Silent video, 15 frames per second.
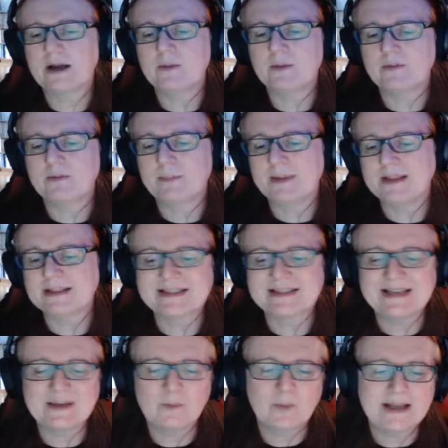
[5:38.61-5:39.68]
whether it be the
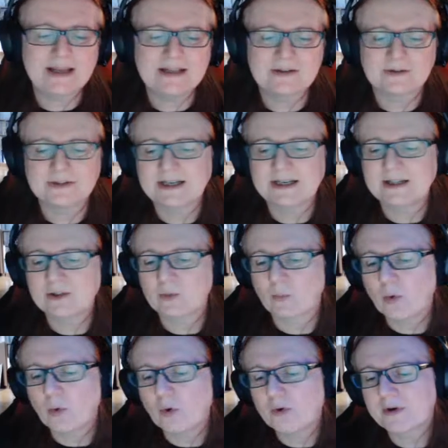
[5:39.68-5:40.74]
seaweed underneath the
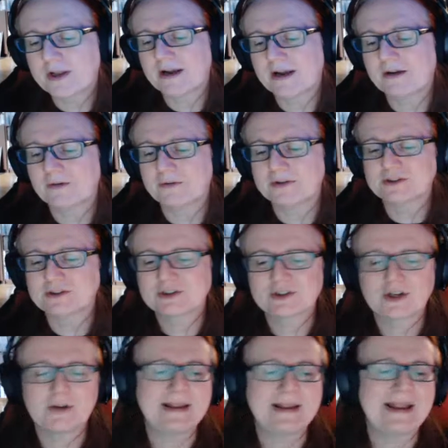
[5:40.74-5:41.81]
water or the
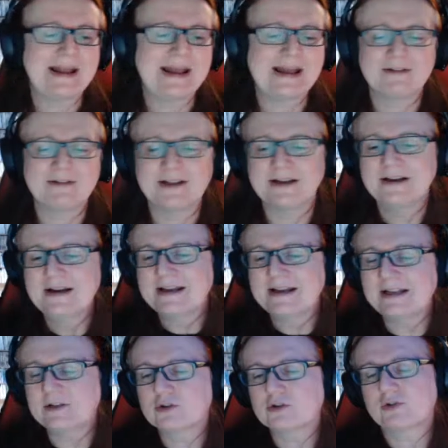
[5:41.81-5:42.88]
scummy area,
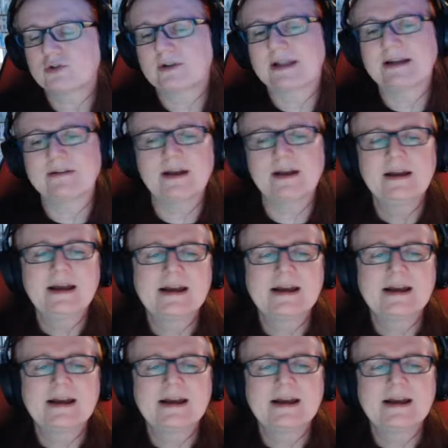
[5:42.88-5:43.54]
the industrial area.